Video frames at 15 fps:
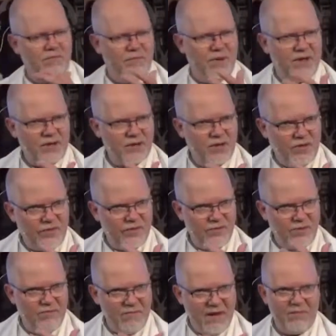But it's not the
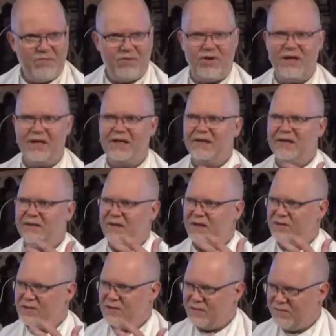remembering that
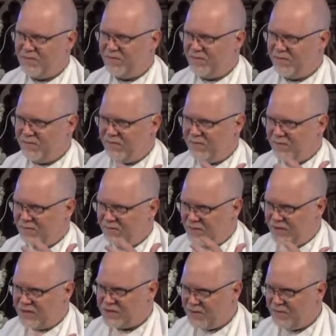is the,
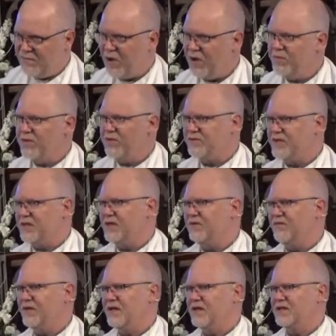that is the moment of
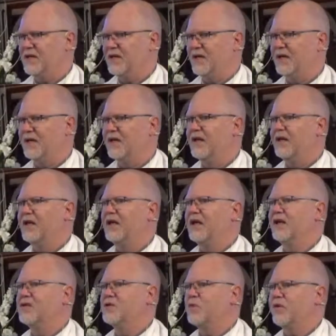significance here.
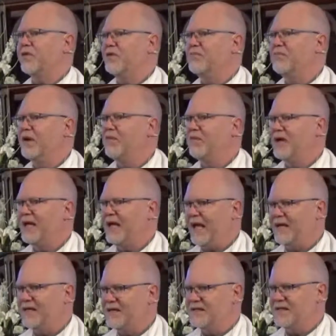It is what the remembering
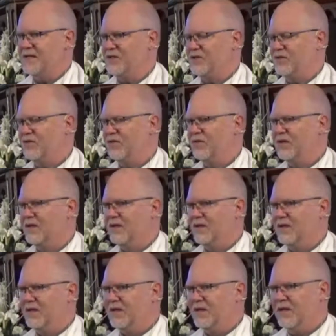enters into
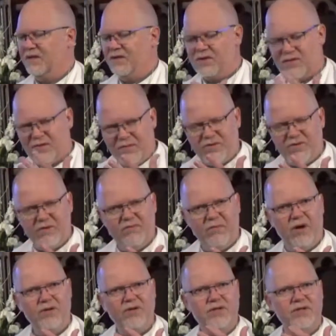and the scripture in
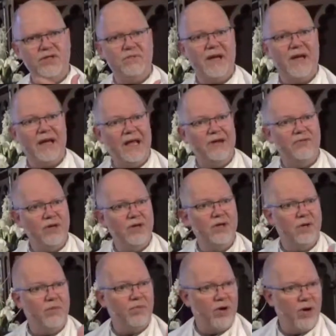Moses about entering into
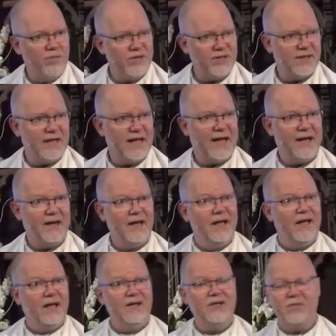the promised land,
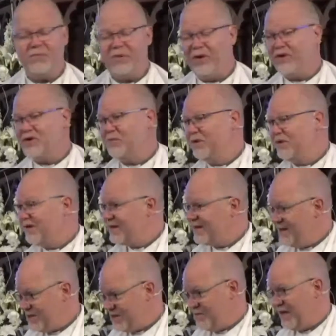is it possible that
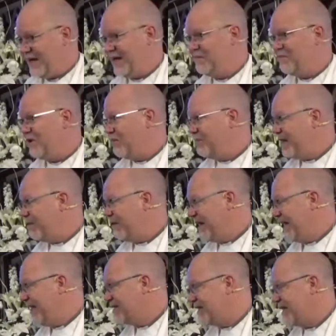this man might be able to
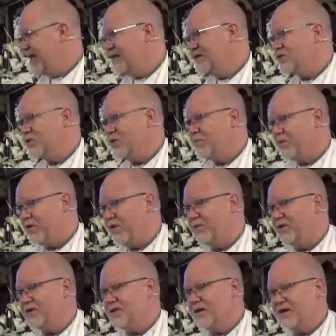enter into a
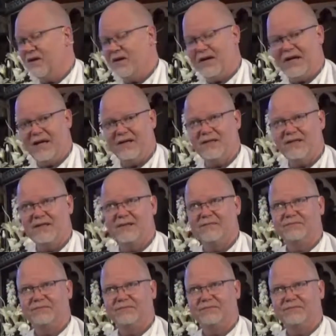promise that God has?